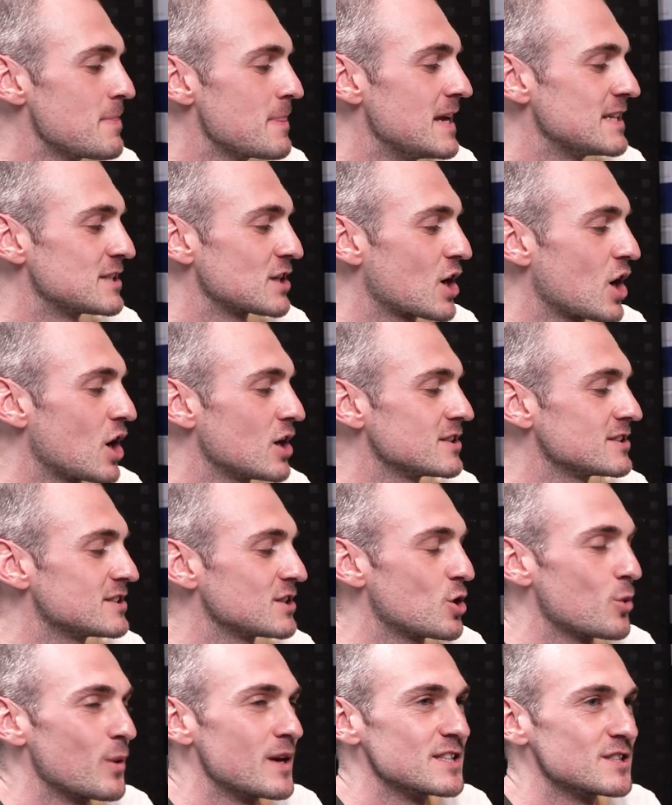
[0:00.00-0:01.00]
is a
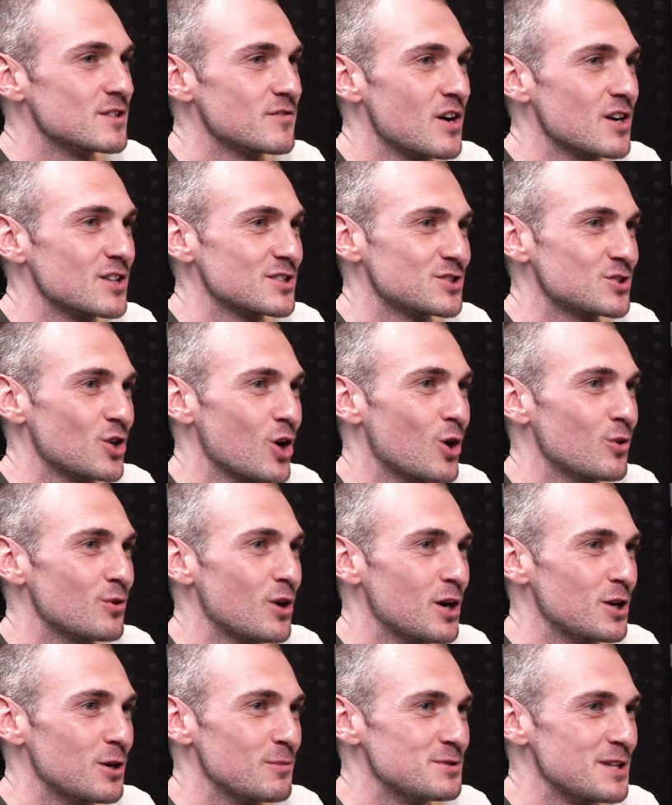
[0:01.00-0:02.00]
consequence of our style,
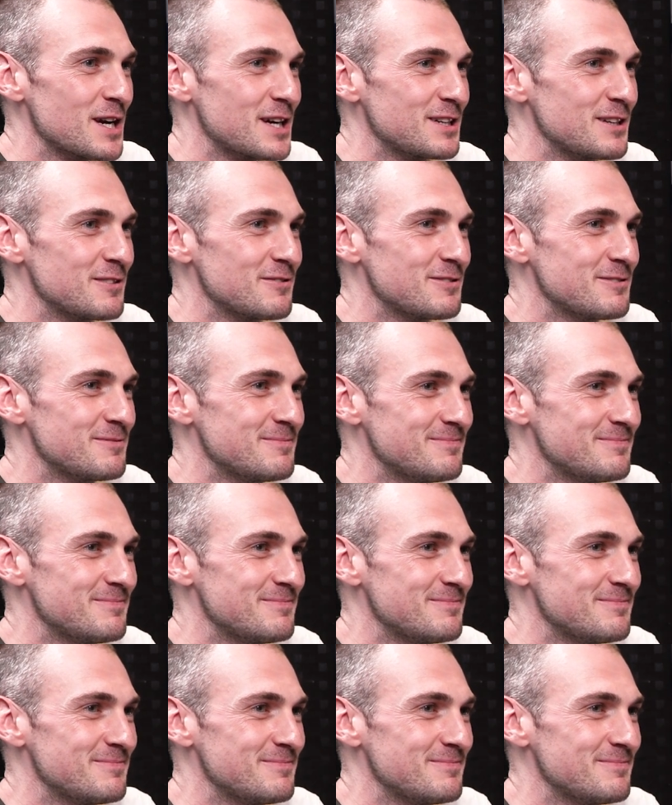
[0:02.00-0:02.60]
not an objective.